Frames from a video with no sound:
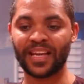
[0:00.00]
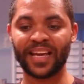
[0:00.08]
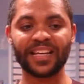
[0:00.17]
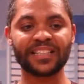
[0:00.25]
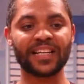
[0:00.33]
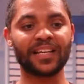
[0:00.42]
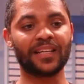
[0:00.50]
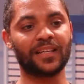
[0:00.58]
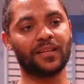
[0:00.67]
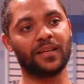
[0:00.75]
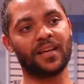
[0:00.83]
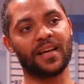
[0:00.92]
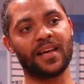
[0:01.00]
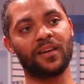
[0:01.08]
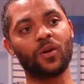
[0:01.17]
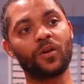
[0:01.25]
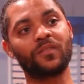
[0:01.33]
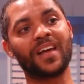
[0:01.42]
Initially, a
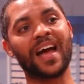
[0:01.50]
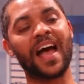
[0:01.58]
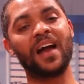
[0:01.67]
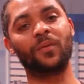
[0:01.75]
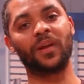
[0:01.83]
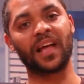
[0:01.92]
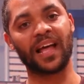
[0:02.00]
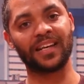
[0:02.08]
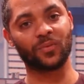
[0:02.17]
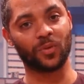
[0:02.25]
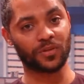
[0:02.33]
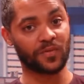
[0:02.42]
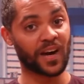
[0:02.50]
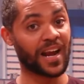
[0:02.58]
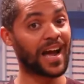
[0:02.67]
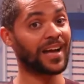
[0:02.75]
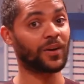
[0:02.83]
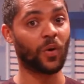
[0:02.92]
lot of the hiring I did was very
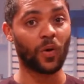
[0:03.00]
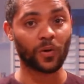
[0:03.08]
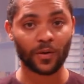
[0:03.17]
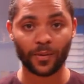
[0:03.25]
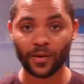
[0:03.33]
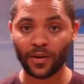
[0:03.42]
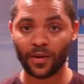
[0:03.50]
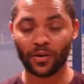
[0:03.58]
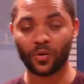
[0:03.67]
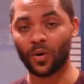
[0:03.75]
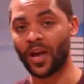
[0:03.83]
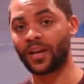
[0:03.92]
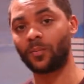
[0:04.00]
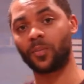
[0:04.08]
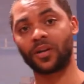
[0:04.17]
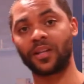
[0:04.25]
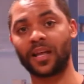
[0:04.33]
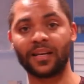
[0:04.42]
ad hoc. You know,
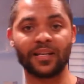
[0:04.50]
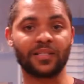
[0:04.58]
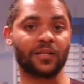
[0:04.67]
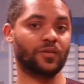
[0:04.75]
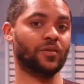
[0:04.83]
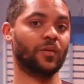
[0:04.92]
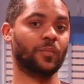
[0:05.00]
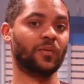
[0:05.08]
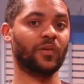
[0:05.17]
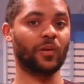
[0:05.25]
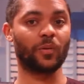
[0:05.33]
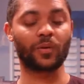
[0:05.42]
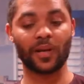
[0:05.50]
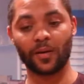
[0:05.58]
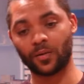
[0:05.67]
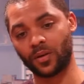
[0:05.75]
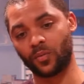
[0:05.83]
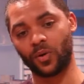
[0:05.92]
anybody that needs a job, if it looked like,
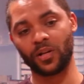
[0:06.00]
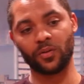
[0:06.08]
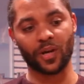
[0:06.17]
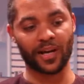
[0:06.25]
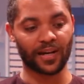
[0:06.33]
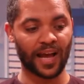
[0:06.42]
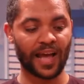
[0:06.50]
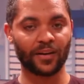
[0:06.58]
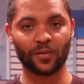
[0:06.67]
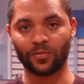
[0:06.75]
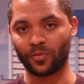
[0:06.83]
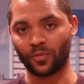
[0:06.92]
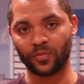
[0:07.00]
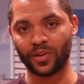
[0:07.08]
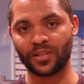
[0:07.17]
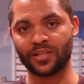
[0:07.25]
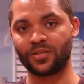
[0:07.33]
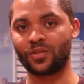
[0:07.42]
okay, well, you can kind of fulfill
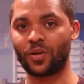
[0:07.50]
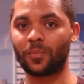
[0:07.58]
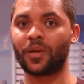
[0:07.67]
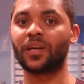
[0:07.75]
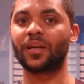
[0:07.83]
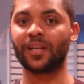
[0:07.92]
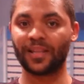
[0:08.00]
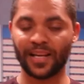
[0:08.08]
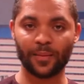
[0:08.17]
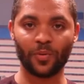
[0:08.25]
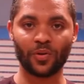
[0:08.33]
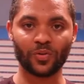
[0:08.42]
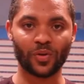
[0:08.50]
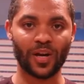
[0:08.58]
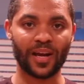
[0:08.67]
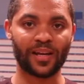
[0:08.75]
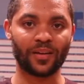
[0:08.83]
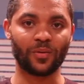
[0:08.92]
this job, then I'm going to
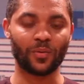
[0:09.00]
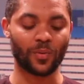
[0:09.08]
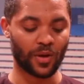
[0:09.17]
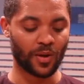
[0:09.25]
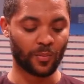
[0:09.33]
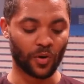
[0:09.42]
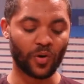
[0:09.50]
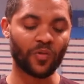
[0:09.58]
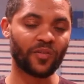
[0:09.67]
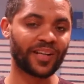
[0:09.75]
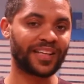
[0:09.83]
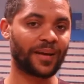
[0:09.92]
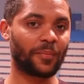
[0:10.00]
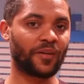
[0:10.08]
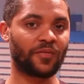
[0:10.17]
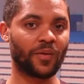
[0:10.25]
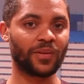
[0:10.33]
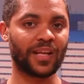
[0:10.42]
hire you. But over time, I
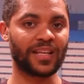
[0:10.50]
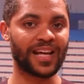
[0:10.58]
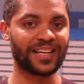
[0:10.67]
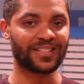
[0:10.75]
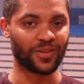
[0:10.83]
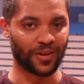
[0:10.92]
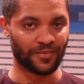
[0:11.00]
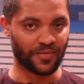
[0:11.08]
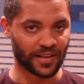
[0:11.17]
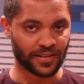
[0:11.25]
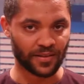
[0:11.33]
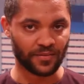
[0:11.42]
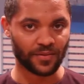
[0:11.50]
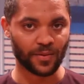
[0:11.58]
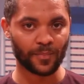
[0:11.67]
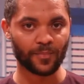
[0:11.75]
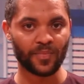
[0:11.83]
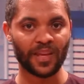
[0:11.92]
found that that is not effective.
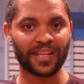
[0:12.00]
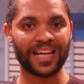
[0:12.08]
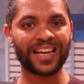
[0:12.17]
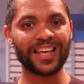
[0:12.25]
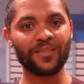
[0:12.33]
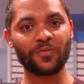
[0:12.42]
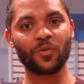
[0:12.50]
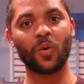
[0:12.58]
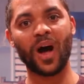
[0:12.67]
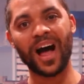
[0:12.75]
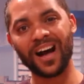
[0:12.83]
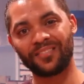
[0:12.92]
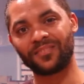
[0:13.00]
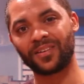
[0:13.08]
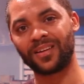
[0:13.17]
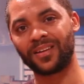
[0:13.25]
That if you have